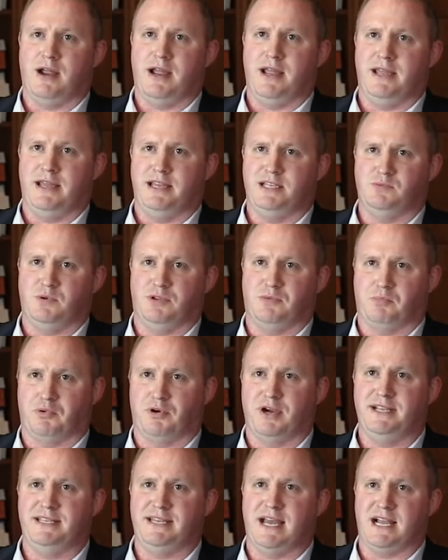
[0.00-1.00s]
is with
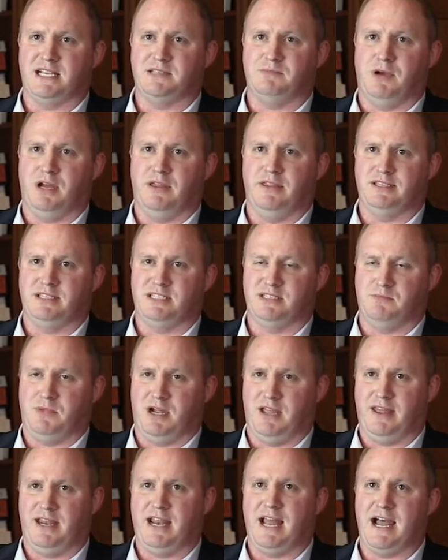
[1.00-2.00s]
pre-tax money. This is
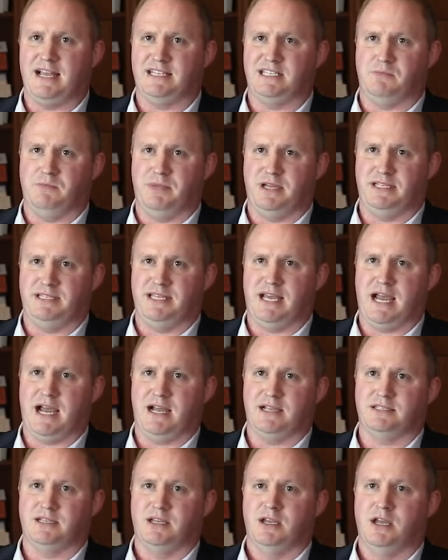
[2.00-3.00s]
money that hasn't been
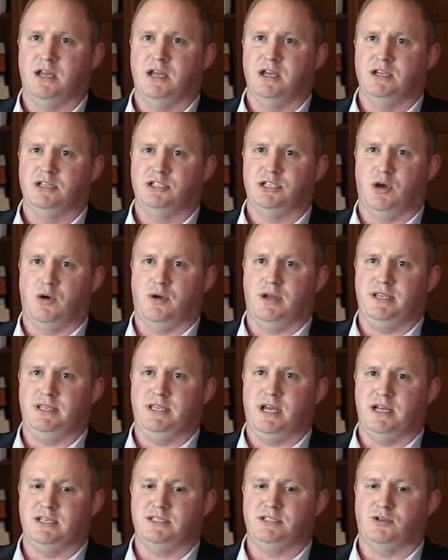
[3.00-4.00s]
taxed. So it
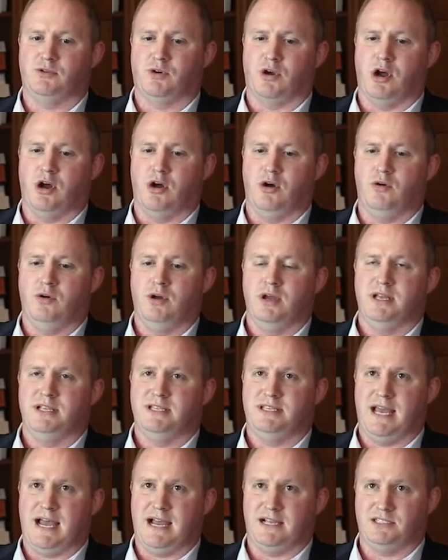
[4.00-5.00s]
does grow
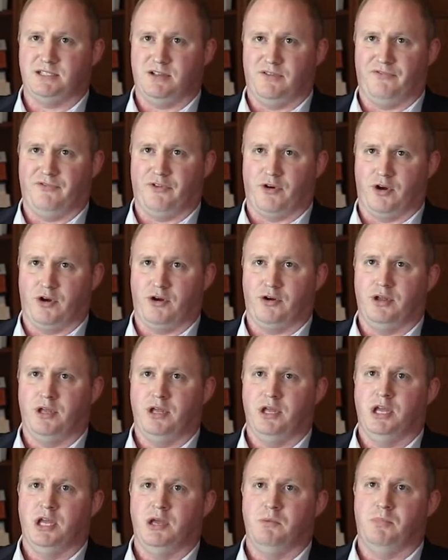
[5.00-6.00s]
tax deferred,
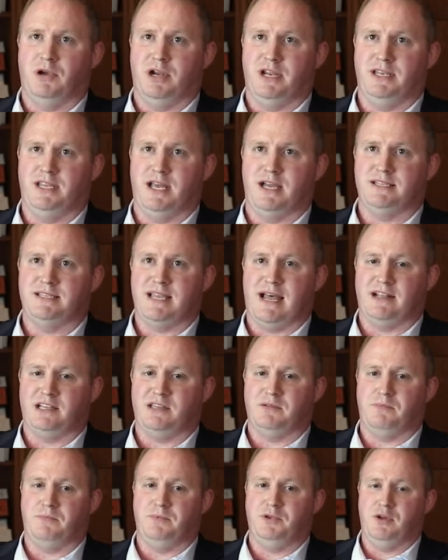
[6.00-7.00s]
but
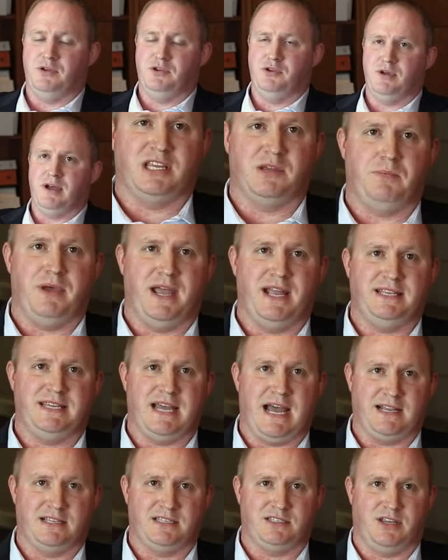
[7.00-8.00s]
you do have to pay
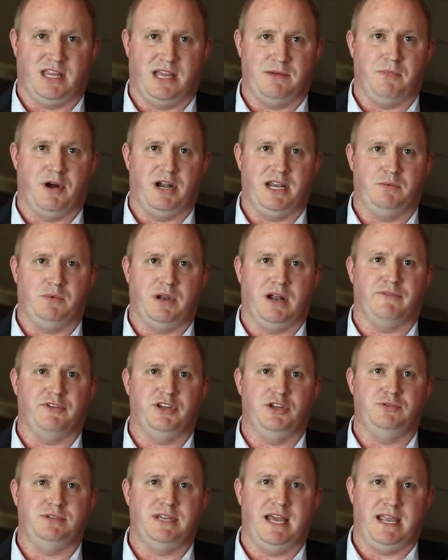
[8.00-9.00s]
taxes on that money whenever
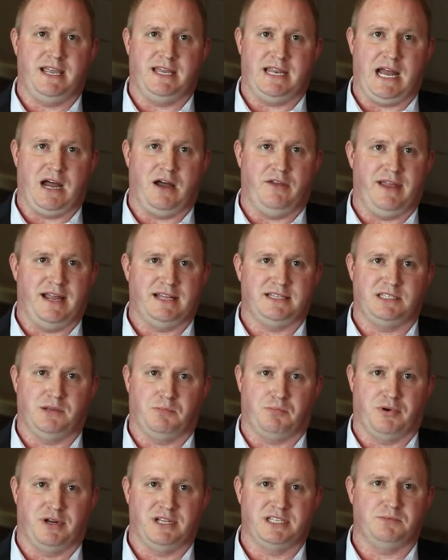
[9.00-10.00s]
you take it out, and that's
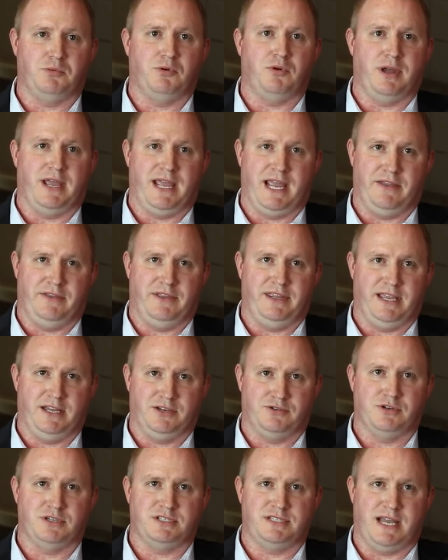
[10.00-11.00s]
the principal and the
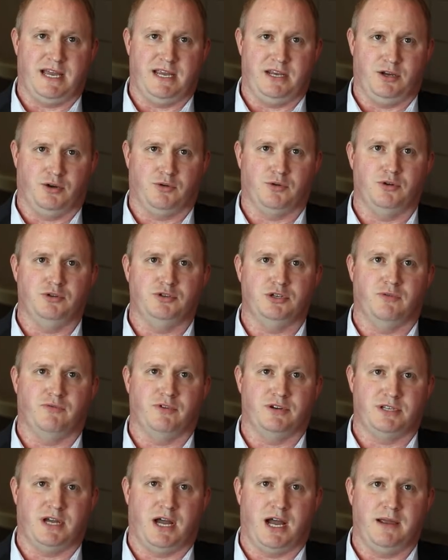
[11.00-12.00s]
interest that it accrues
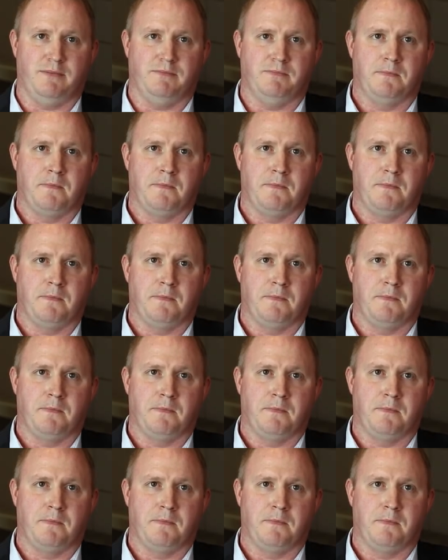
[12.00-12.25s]
over time.